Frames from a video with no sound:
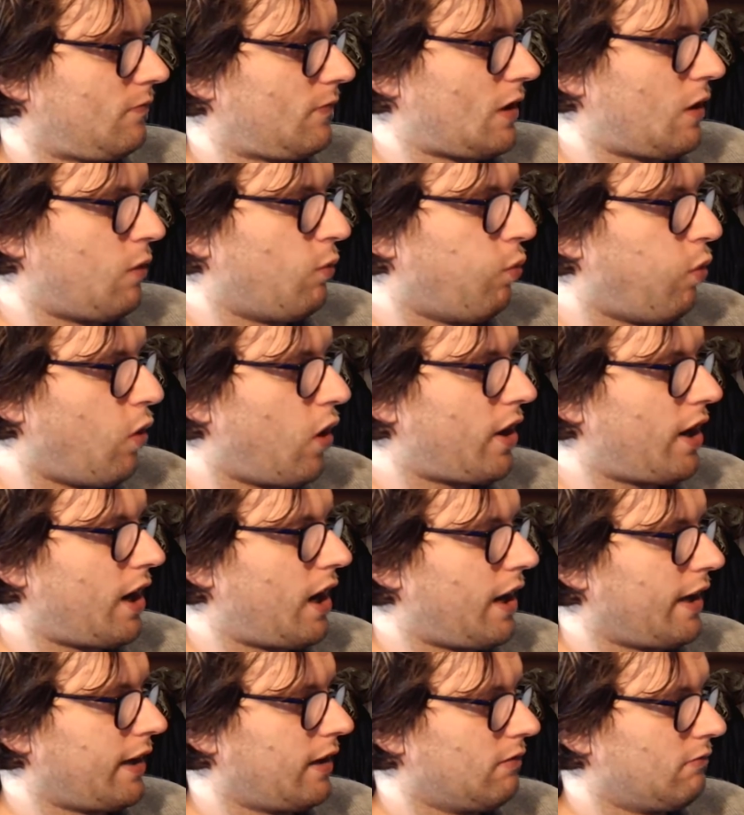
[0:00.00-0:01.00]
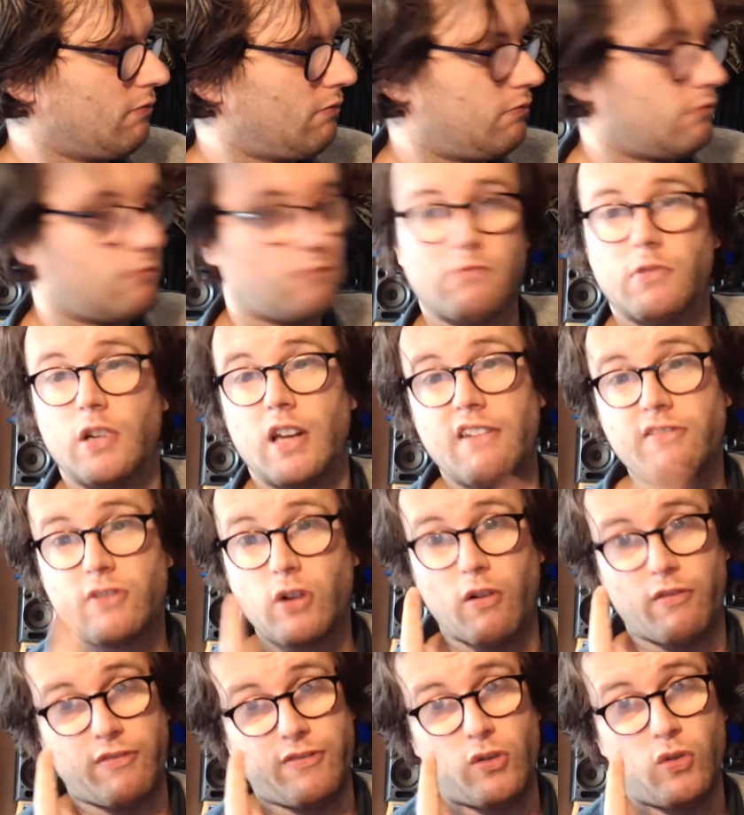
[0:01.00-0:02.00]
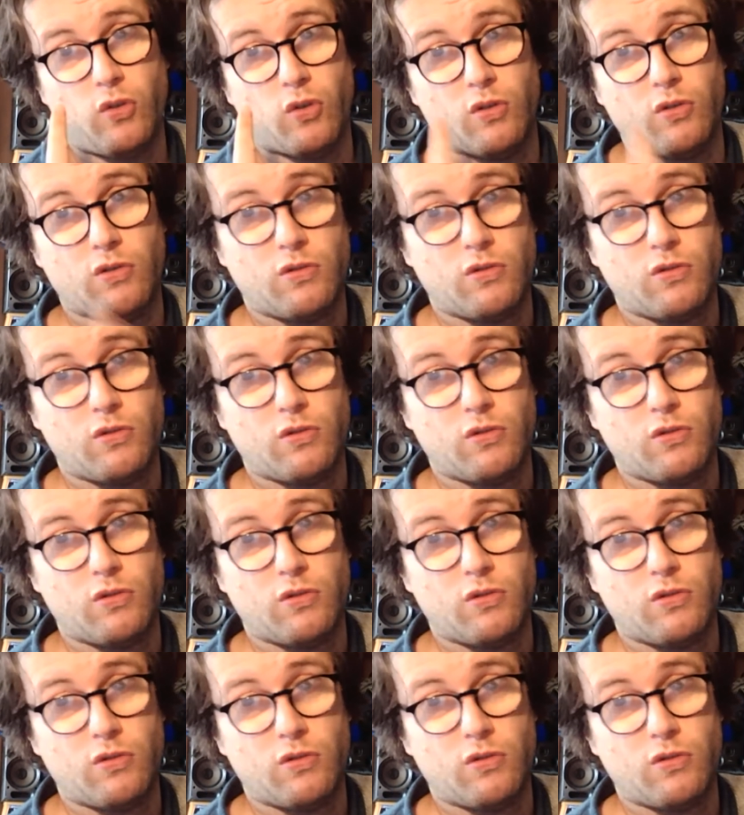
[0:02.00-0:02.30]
one eye. Well, I've got four.